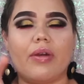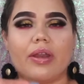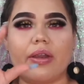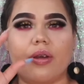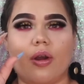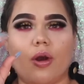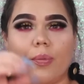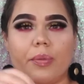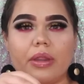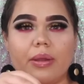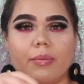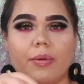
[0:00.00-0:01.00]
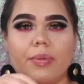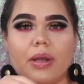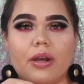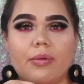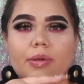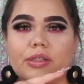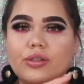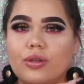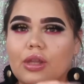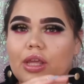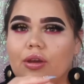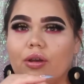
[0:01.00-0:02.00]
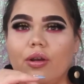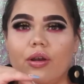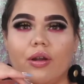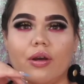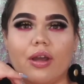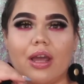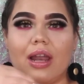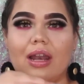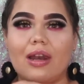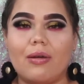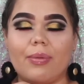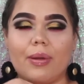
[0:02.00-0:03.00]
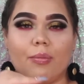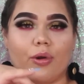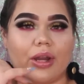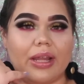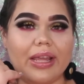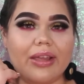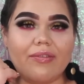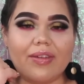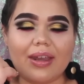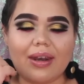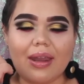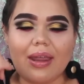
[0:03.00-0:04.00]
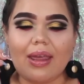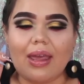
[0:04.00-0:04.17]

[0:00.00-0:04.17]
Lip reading: rather open them up a little bit so they could look a little bit more even,